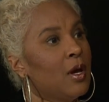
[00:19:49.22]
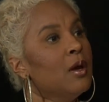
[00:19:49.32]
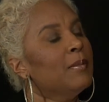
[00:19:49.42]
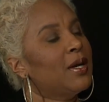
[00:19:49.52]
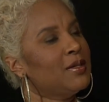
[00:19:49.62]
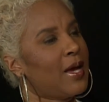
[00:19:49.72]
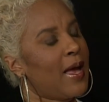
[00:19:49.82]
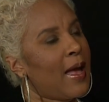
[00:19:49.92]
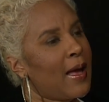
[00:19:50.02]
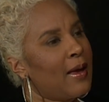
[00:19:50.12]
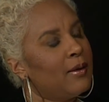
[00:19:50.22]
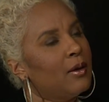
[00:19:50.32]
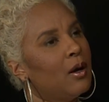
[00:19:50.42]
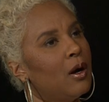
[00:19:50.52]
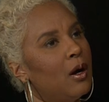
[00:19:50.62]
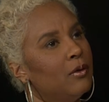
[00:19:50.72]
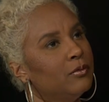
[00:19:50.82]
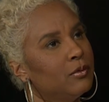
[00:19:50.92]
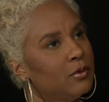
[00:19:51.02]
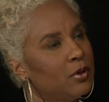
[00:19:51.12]
because I had
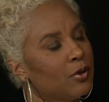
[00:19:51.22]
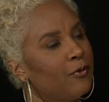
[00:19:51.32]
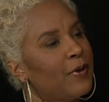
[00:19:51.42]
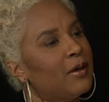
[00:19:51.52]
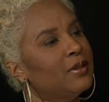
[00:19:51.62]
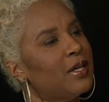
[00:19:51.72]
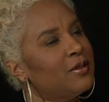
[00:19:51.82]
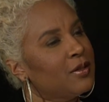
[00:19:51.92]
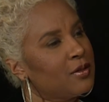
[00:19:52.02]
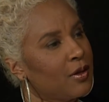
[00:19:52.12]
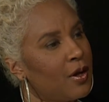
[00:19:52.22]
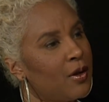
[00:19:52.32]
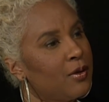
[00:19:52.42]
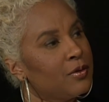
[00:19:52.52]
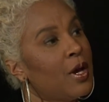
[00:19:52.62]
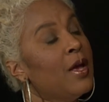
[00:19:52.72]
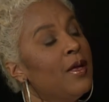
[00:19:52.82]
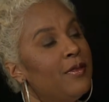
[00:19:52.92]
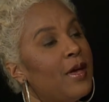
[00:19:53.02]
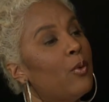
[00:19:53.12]
foundations and colors
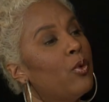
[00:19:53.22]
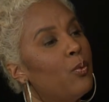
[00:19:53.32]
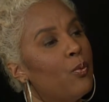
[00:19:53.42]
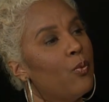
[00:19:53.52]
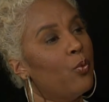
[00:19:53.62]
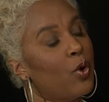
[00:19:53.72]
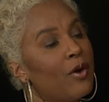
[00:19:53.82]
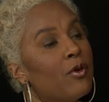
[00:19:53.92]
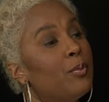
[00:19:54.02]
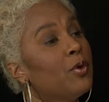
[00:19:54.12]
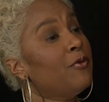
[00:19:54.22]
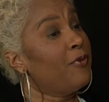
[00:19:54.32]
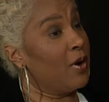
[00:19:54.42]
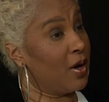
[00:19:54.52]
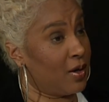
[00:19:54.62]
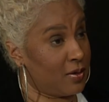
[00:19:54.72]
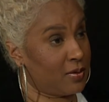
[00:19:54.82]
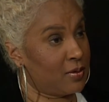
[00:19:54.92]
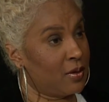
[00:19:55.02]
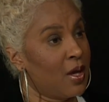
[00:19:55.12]
that were wearable for us,
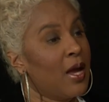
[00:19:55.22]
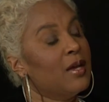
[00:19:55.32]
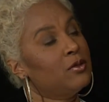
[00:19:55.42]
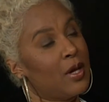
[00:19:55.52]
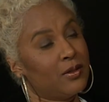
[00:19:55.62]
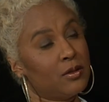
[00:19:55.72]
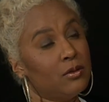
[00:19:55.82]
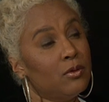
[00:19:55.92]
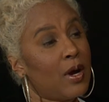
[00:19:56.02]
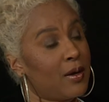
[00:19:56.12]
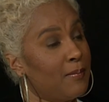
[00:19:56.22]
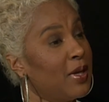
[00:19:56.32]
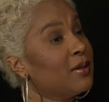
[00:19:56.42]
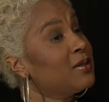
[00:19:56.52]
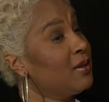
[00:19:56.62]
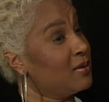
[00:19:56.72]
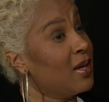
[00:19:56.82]
and so I just knew how to mix and